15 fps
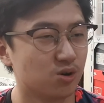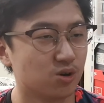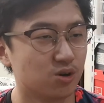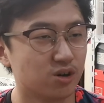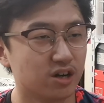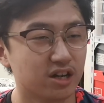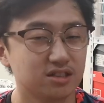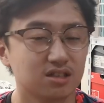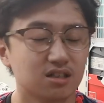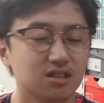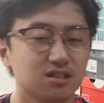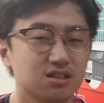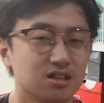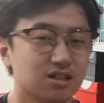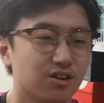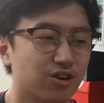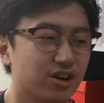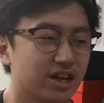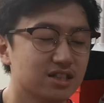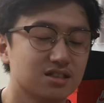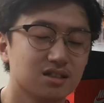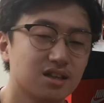or it's
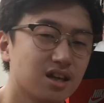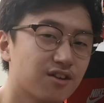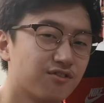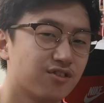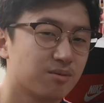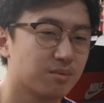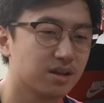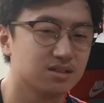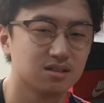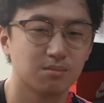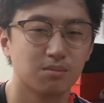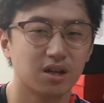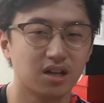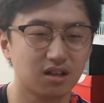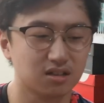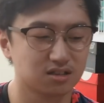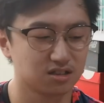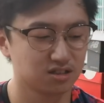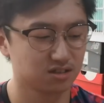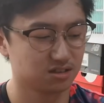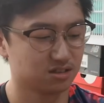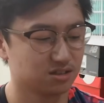a gift from my
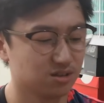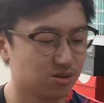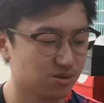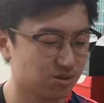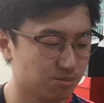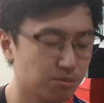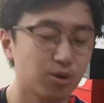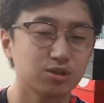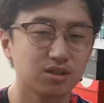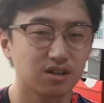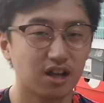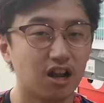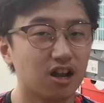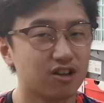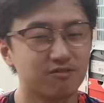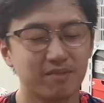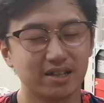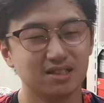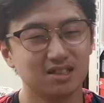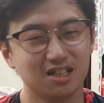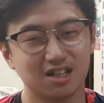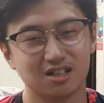siblings. So a lot of
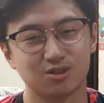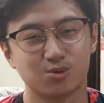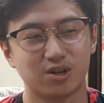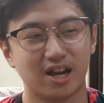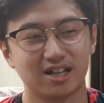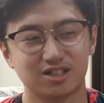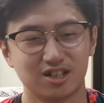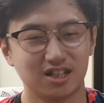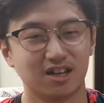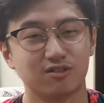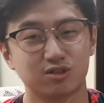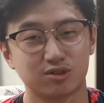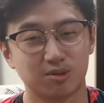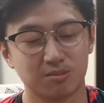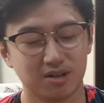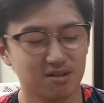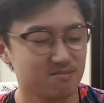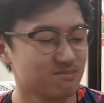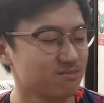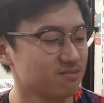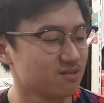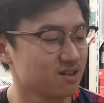my sneakers were actually gifts from
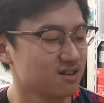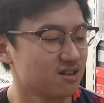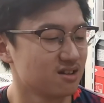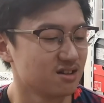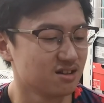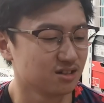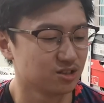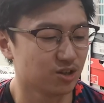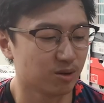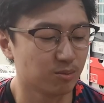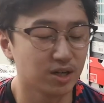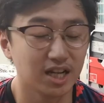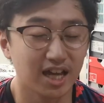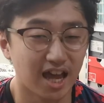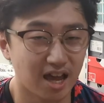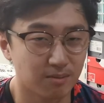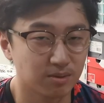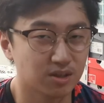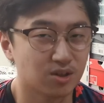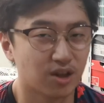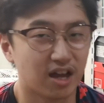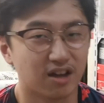them. So I'm really
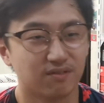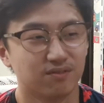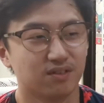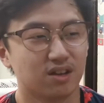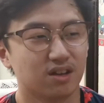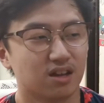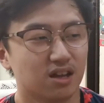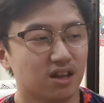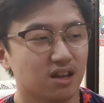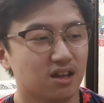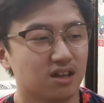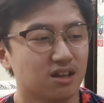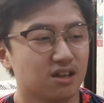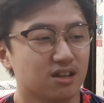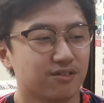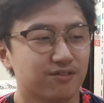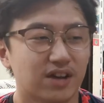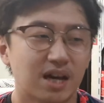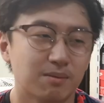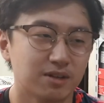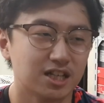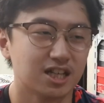happy to have a
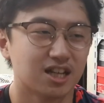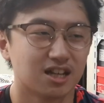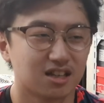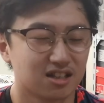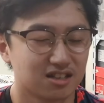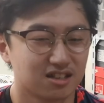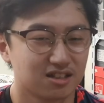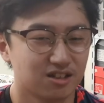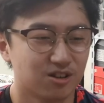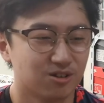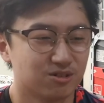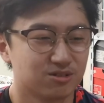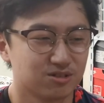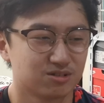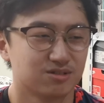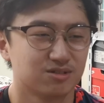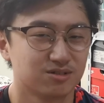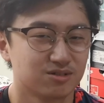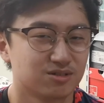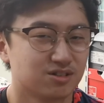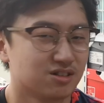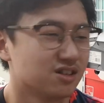family that, you know,
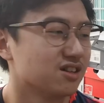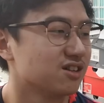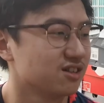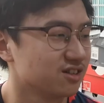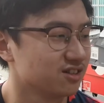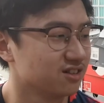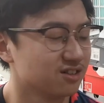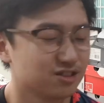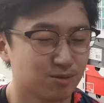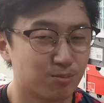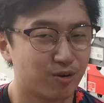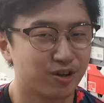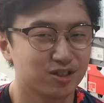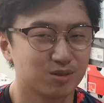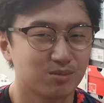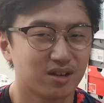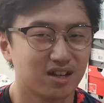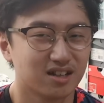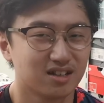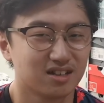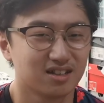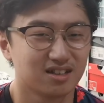supports
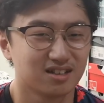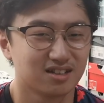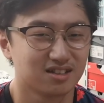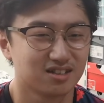my